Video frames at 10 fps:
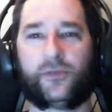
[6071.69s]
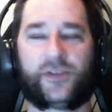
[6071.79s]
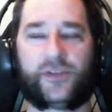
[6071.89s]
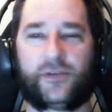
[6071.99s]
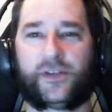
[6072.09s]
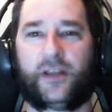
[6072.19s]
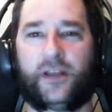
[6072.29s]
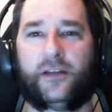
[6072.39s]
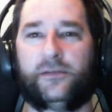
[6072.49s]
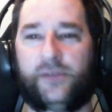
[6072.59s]
So you
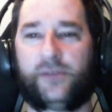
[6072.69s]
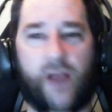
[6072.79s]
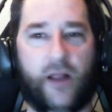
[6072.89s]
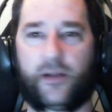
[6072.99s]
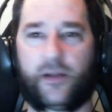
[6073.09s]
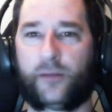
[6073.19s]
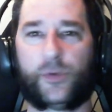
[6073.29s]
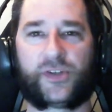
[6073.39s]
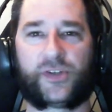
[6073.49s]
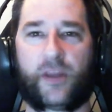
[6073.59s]
said all I heard
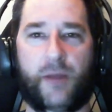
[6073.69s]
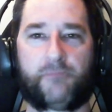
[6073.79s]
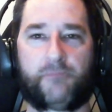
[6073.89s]
was come up.